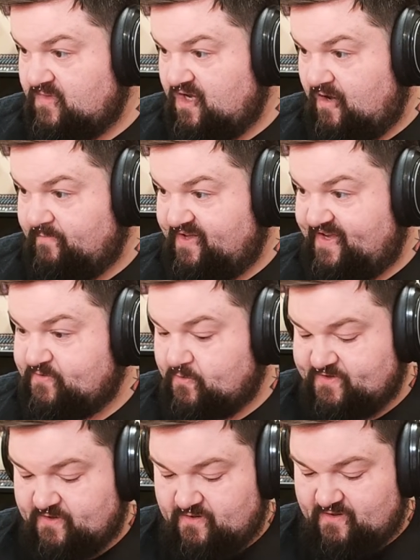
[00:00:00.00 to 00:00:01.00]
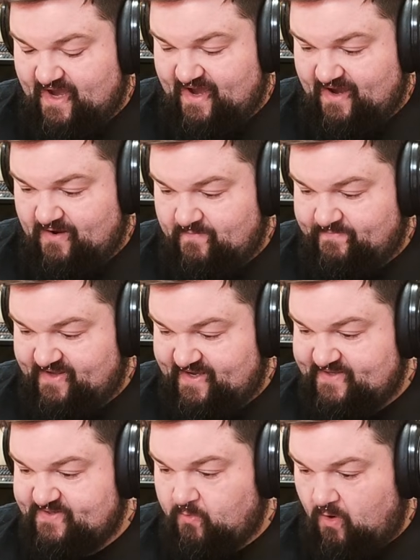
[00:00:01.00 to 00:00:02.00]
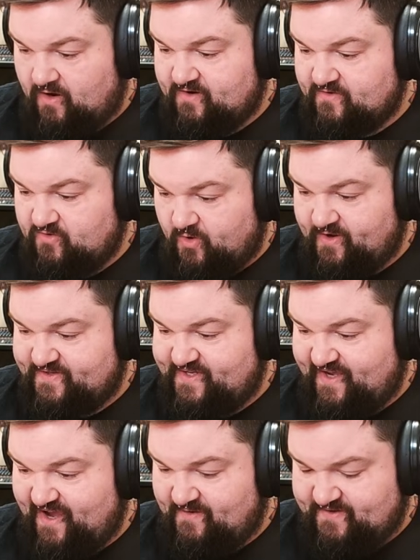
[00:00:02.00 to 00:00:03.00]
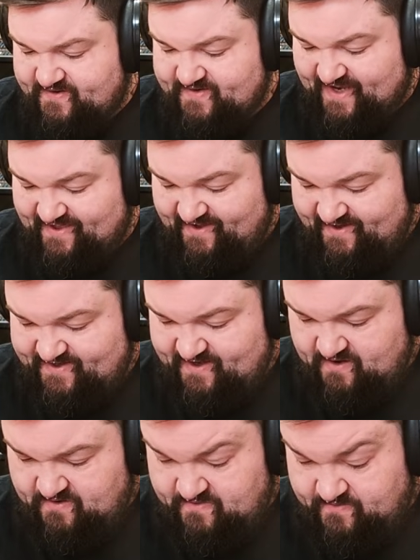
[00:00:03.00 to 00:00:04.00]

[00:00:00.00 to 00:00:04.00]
Planeswalker loyalty counters? I think so.